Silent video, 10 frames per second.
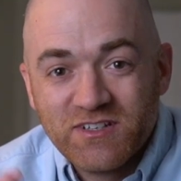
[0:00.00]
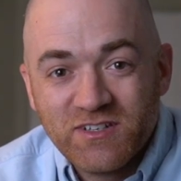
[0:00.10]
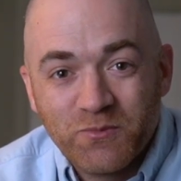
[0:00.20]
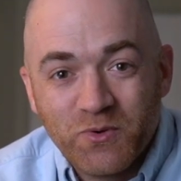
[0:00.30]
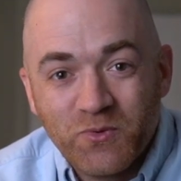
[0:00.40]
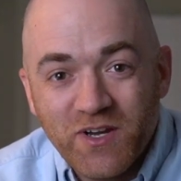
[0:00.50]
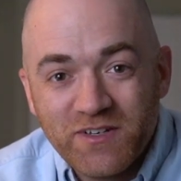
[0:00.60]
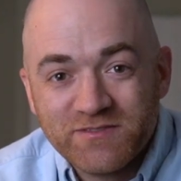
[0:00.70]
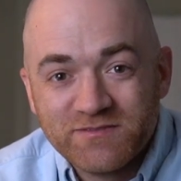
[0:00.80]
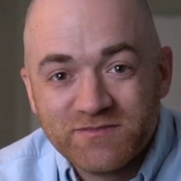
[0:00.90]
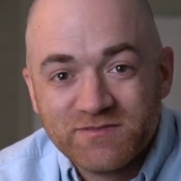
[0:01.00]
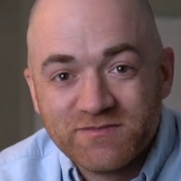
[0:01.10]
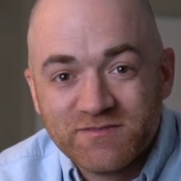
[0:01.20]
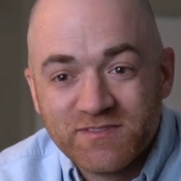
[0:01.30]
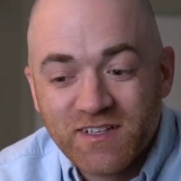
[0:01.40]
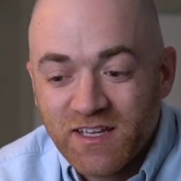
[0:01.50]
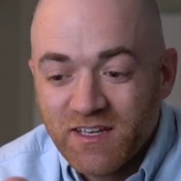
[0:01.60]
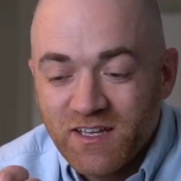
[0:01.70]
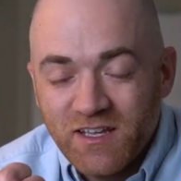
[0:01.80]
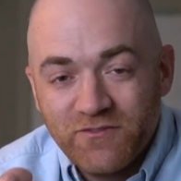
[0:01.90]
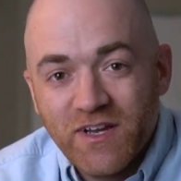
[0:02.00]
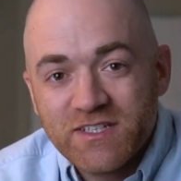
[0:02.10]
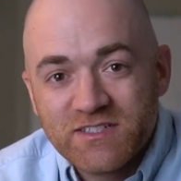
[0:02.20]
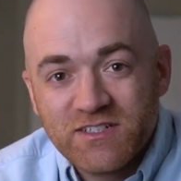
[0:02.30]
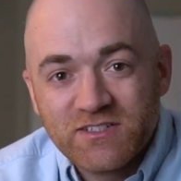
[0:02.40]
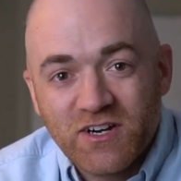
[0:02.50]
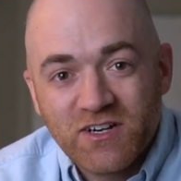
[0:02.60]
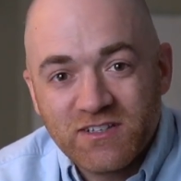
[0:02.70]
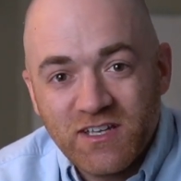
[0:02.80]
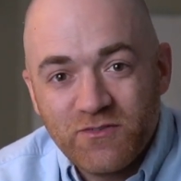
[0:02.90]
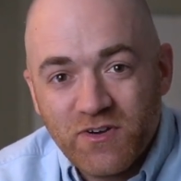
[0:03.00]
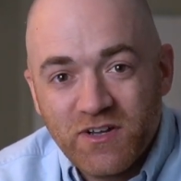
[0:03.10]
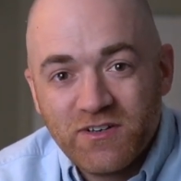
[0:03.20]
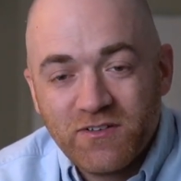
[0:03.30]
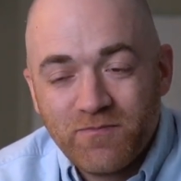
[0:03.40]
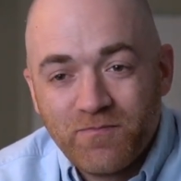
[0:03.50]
Number 1, invest in a target date fund.